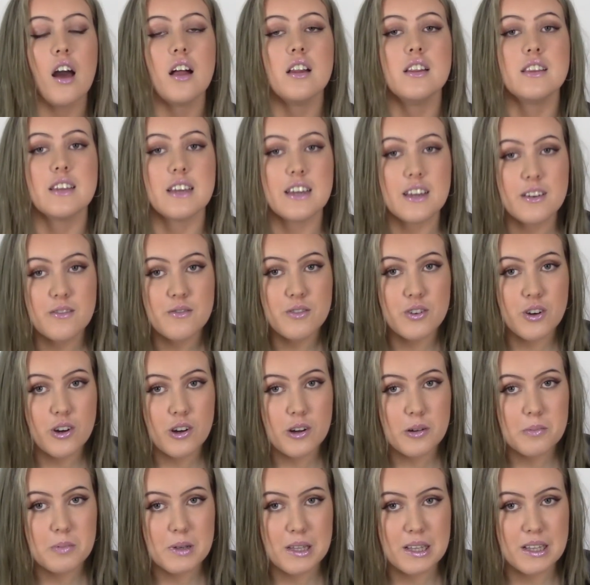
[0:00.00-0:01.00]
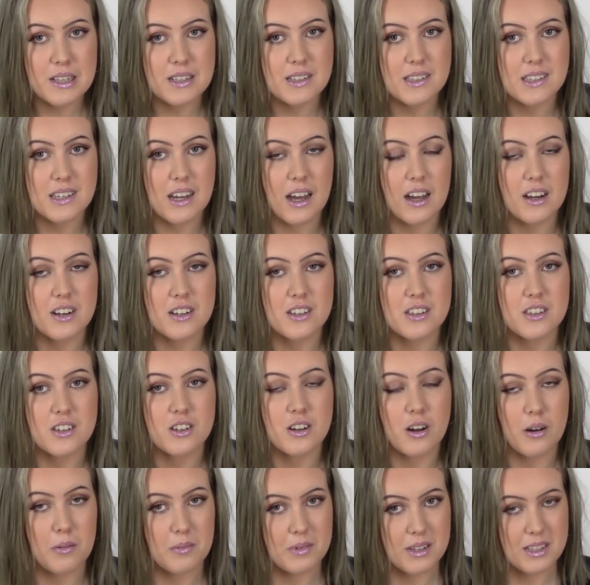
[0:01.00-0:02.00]
Leave your opinions down in the
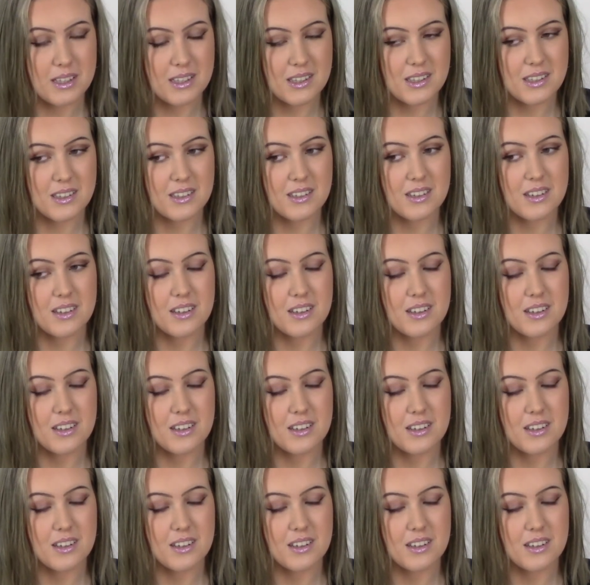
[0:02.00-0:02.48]
comments